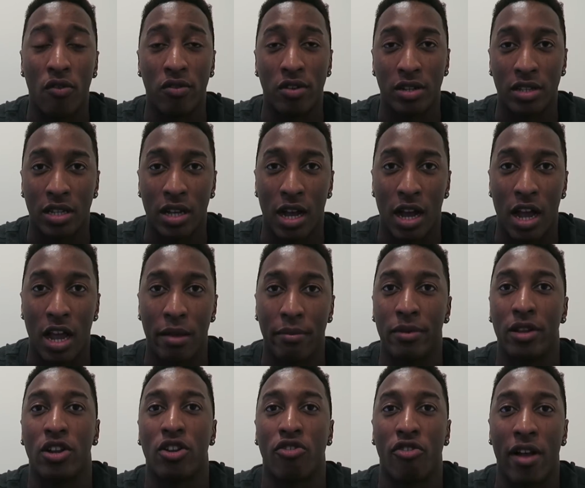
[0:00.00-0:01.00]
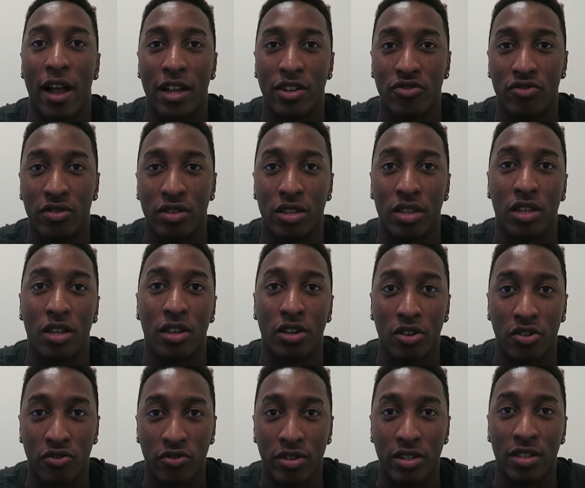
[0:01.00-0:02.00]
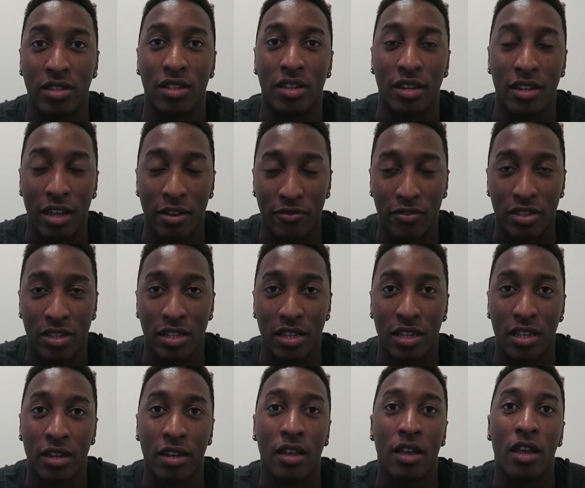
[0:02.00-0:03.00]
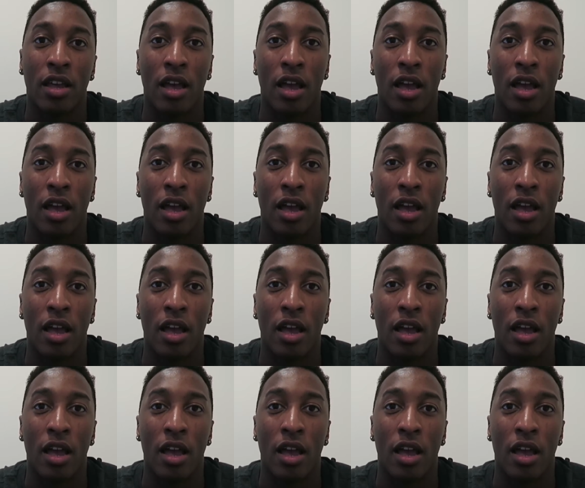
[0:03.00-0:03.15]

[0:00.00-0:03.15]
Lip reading: over time gradually increase the deficit.